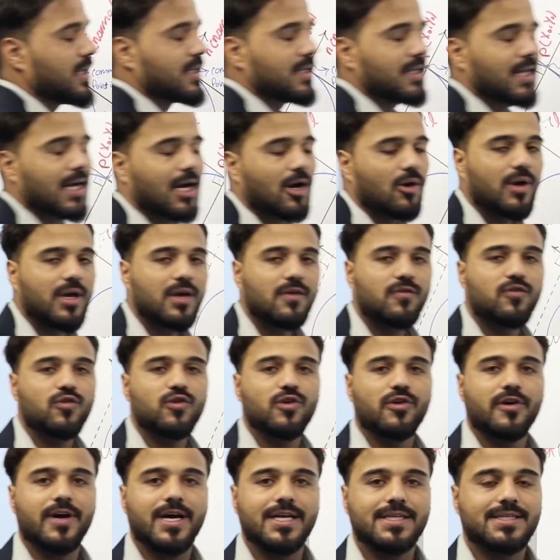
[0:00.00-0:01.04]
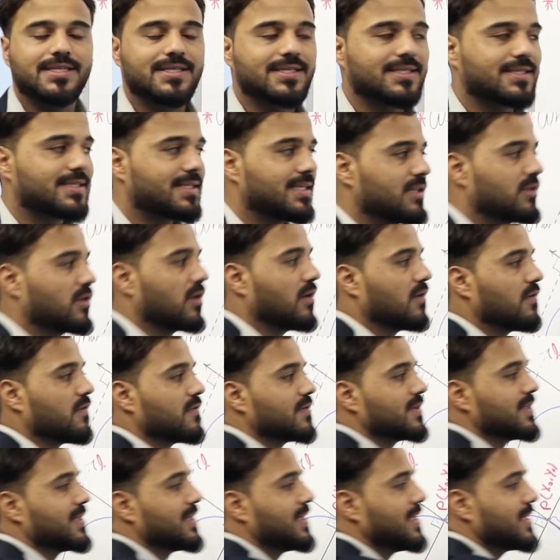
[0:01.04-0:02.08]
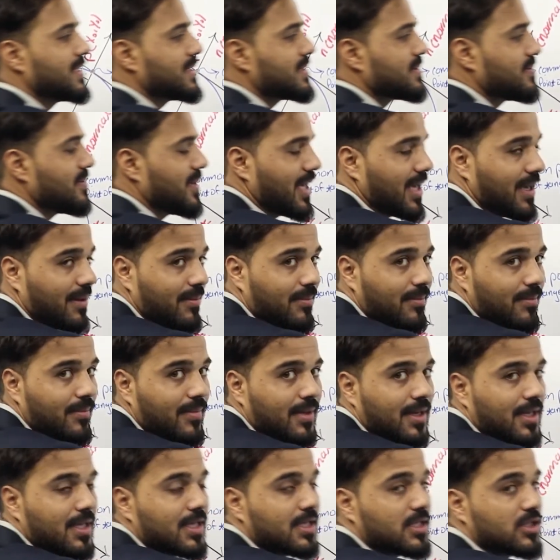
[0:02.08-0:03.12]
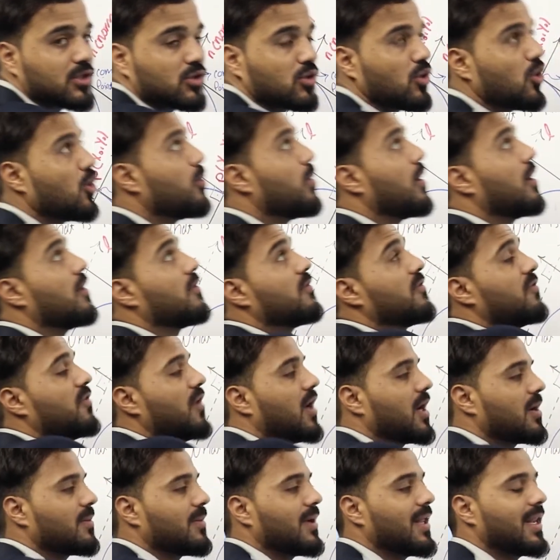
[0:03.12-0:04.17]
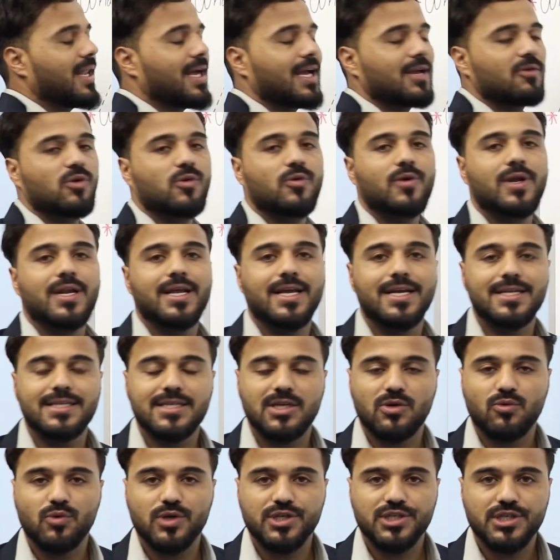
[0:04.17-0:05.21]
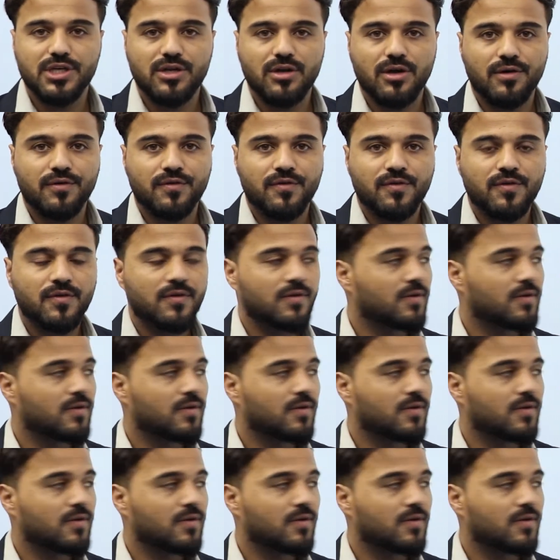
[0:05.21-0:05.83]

Now if you write instead of this m slope of normal line, we will get equation of